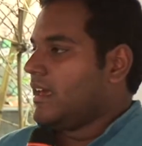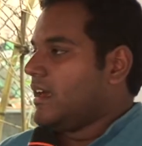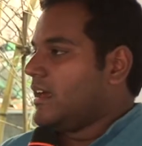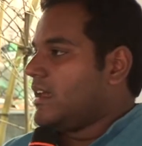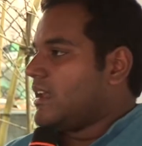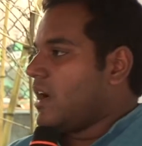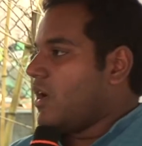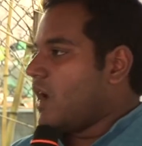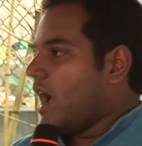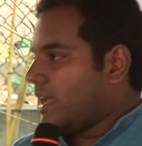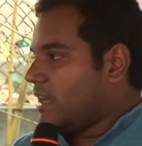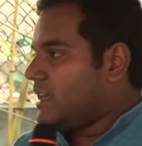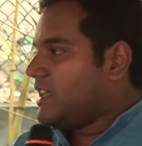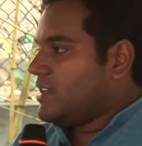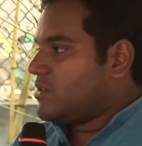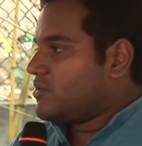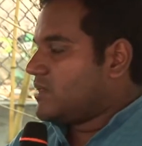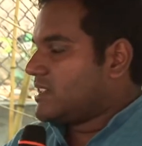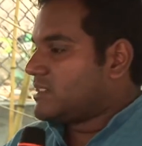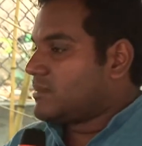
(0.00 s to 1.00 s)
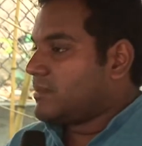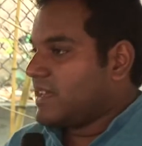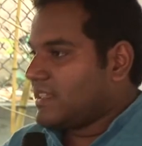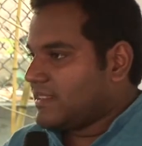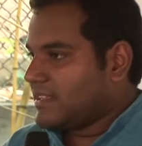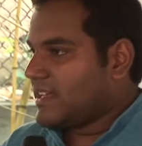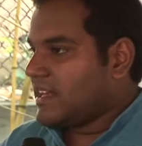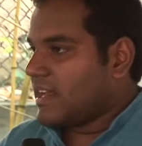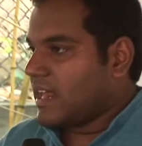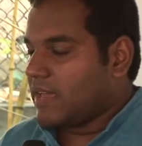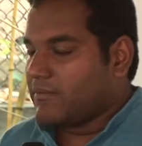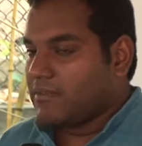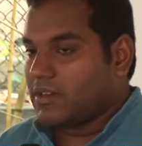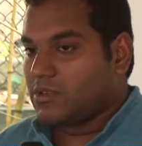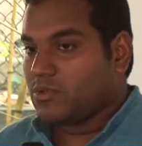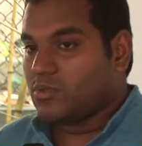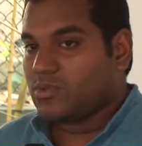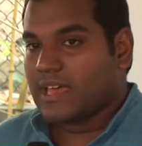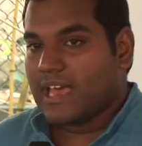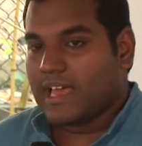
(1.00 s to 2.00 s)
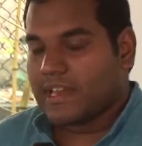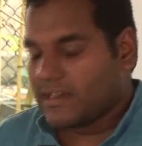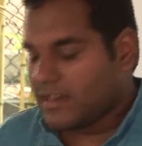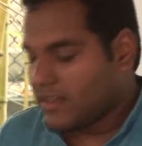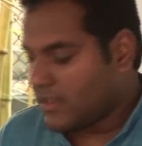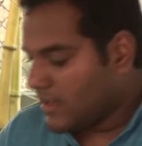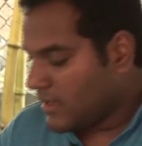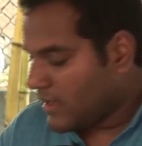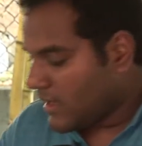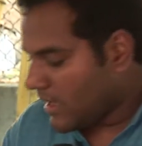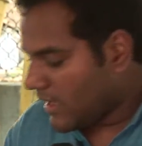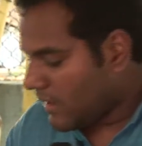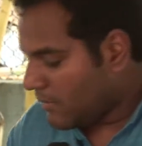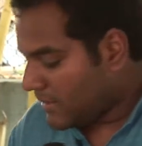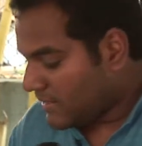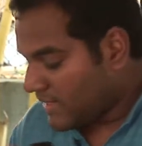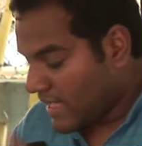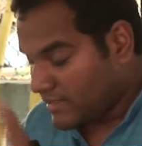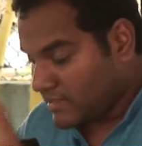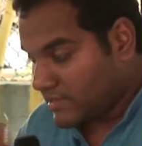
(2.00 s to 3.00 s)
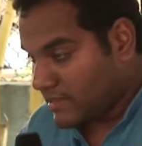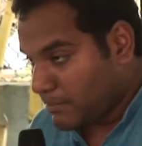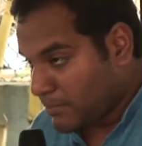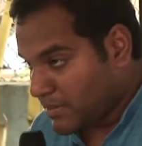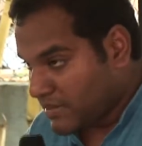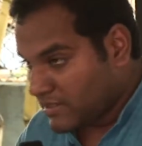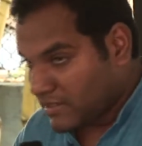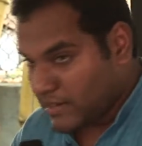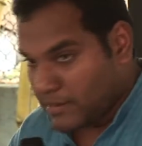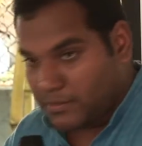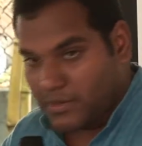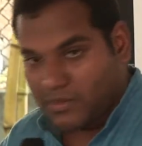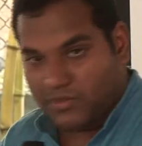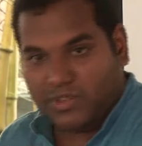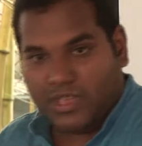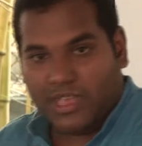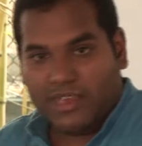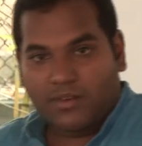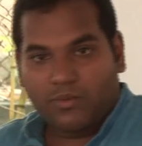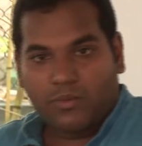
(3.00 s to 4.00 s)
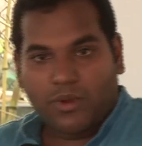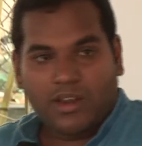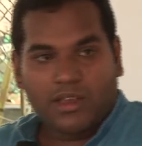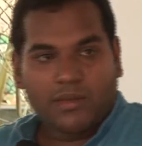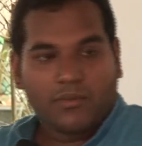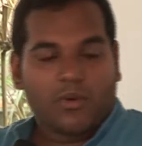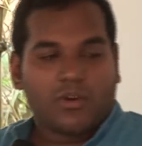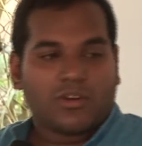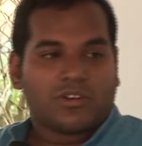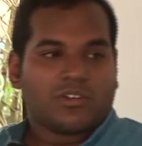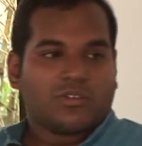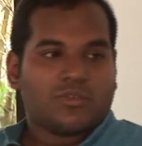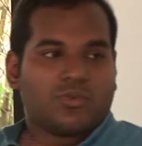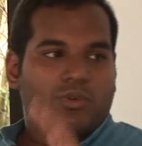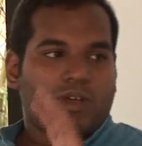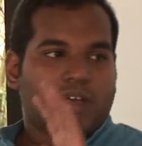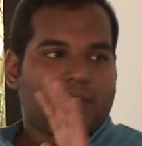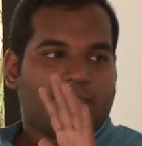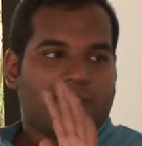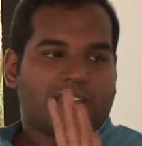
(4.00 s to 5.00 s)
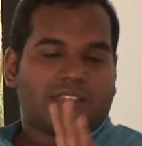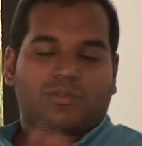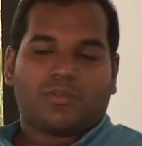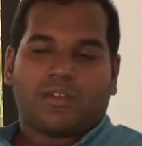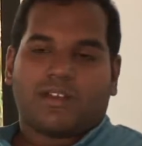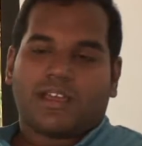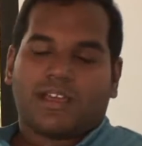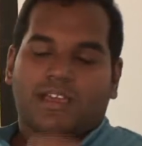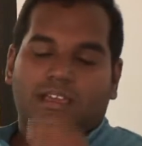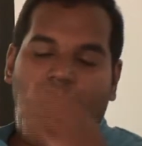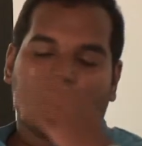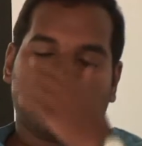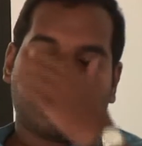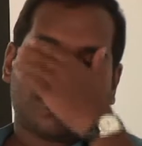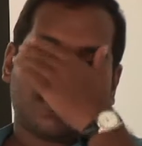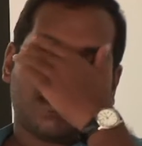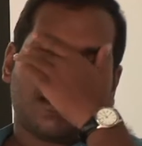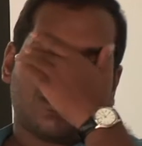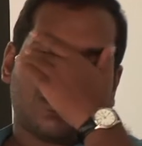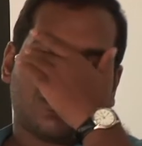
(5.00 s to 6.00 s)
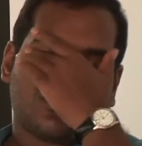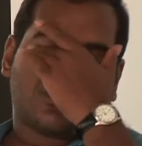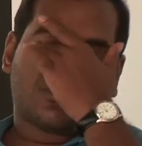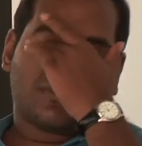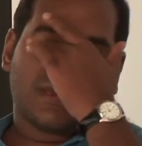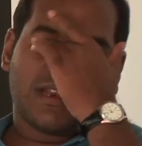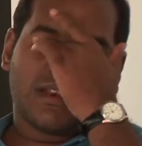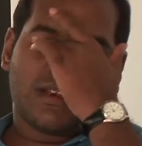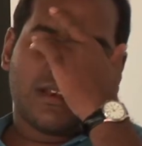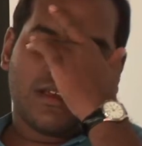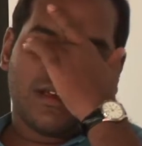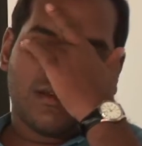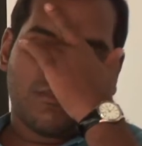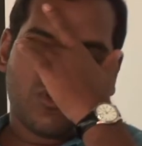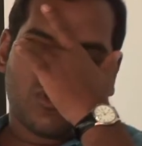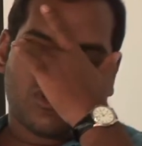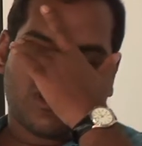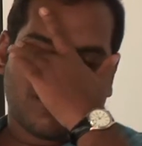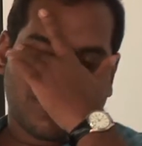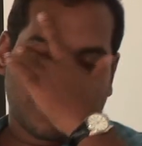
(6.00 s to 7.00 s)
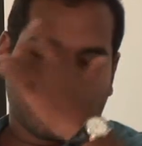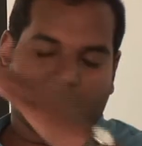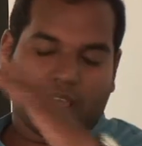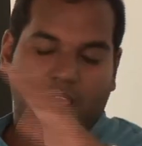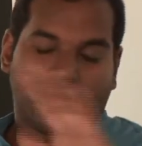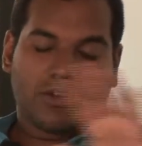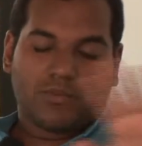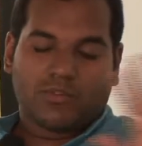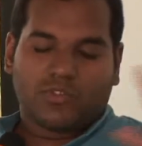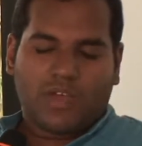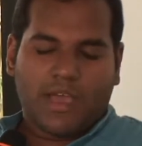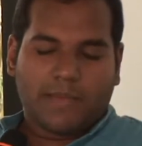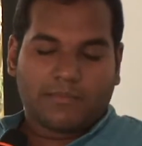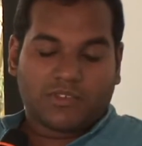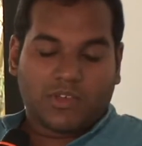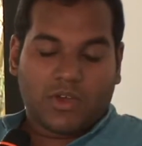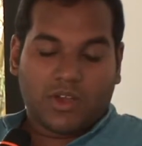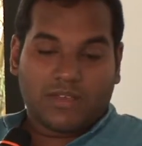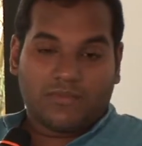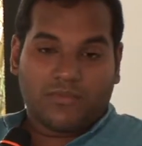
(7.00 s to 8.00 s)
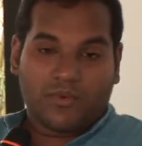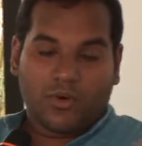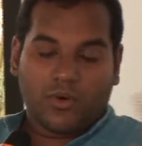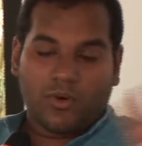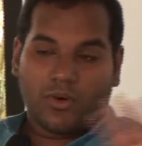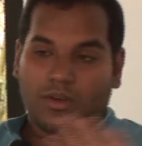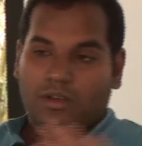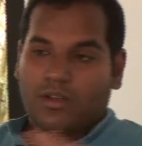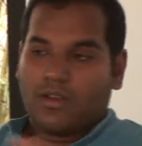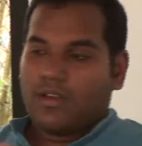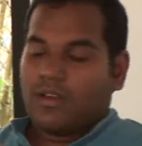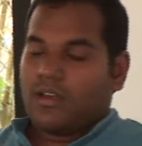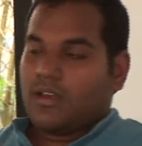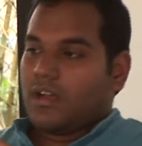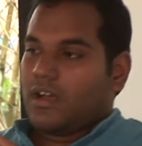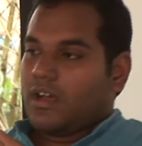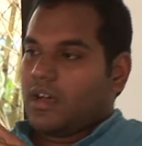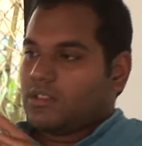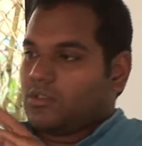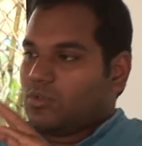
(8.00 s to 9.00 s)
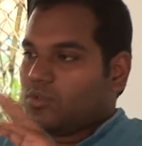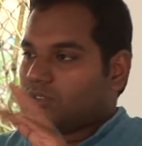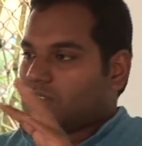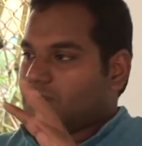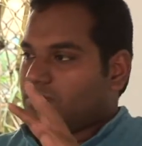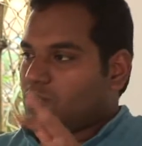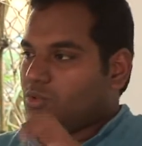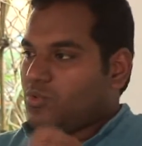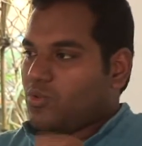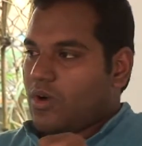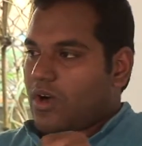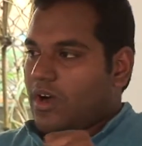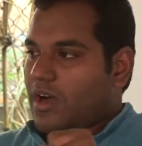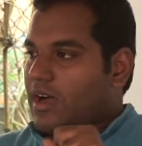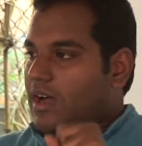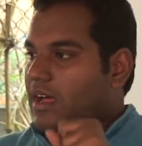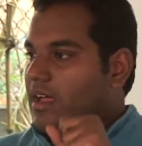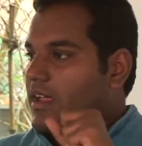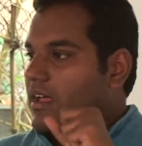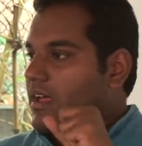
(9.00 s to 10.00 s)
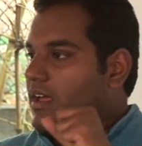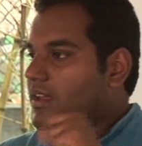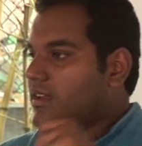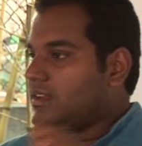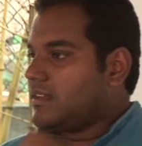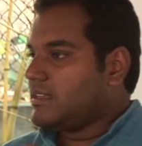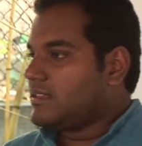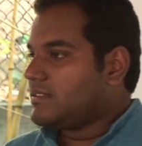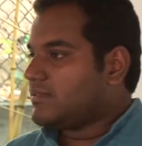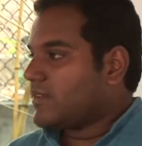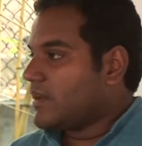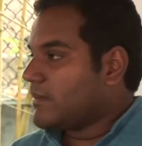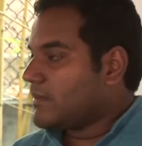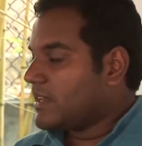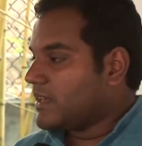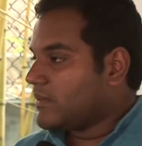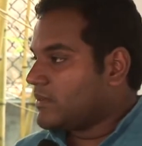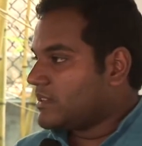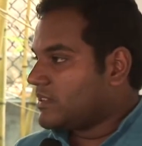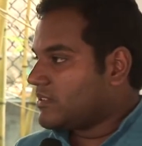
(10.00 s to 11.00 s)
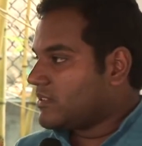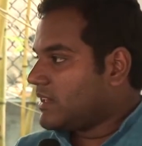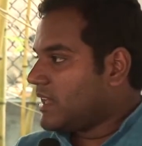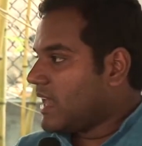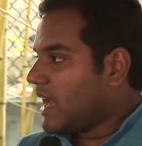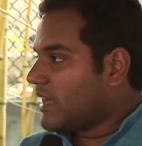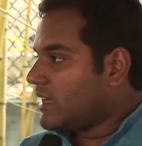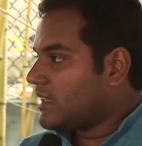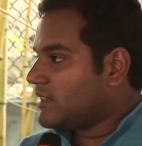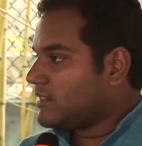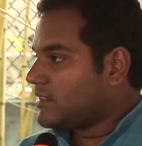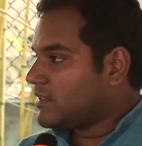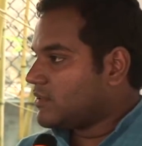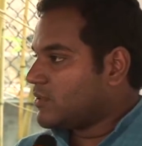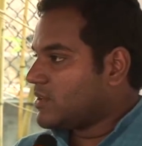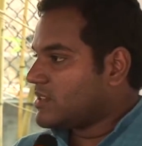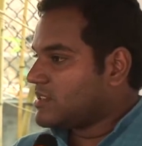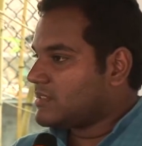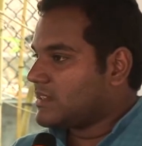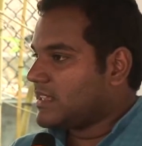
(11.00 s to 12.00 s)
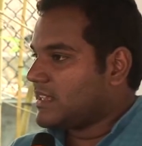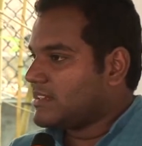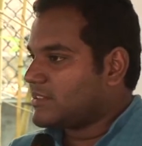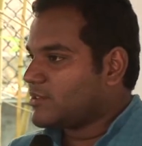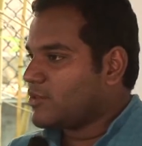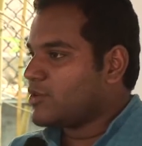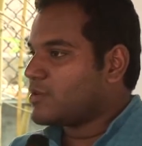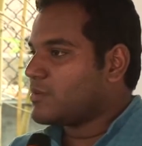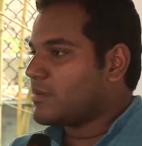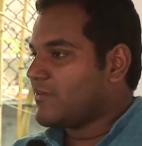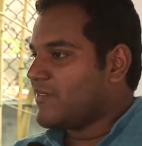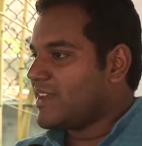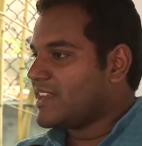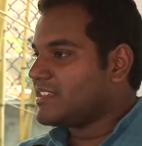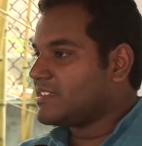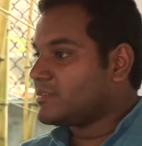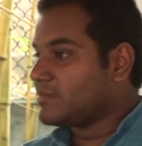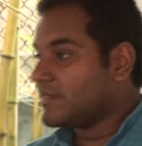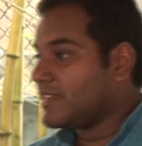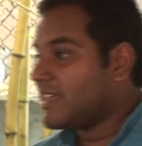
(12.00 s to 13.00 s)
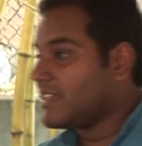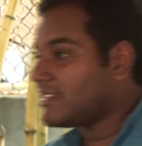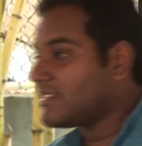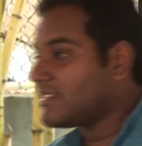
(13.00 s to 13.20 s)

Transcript: Now, I need to explain that, and I will do that, but that's the prescriptive side of what I want to do, and that is what I intend to spend most of my time on. So I'm sorry for those of you who are least familiar with the Sri Lankan situation, that it's going to be very... Yes?